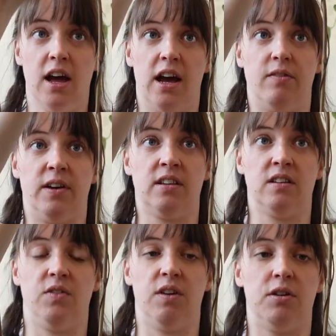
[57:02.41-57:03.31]
And the fact that
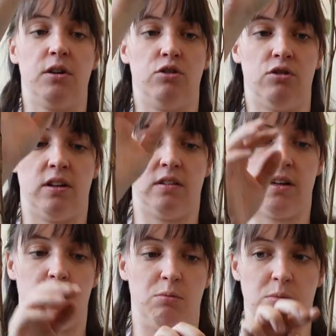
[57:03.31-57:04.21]
I've given it a trellis
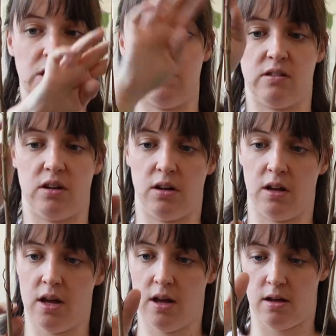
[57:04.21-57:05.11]
now means
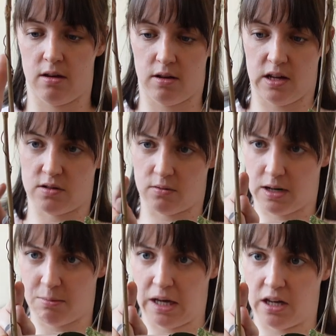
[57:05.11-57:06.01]
it's
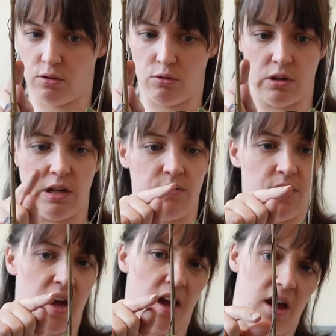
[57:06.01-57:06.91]
already making new leaf
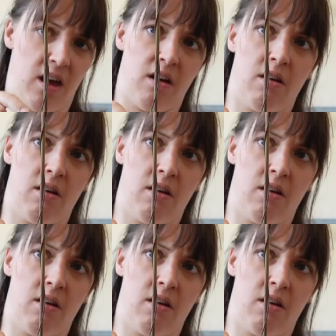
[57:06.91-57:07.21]
there.